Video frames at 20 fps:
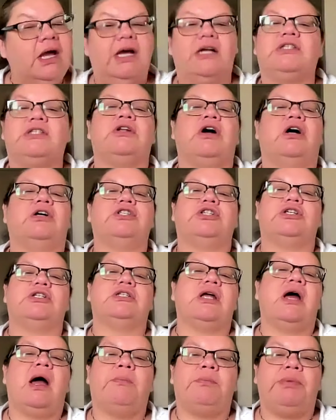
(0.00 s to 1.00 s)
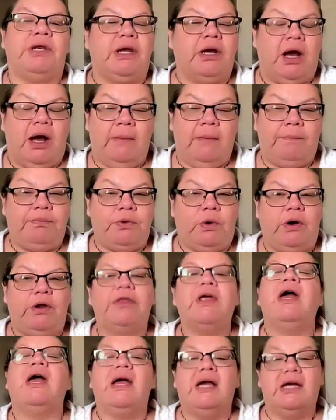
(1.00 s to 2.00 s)
It's not just happening up north.
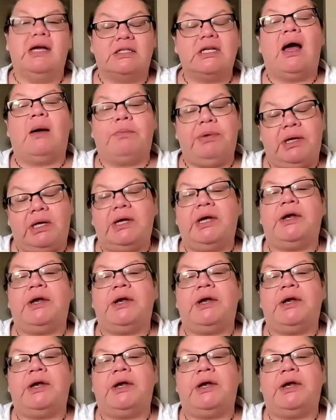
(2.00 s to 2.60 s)
It's happening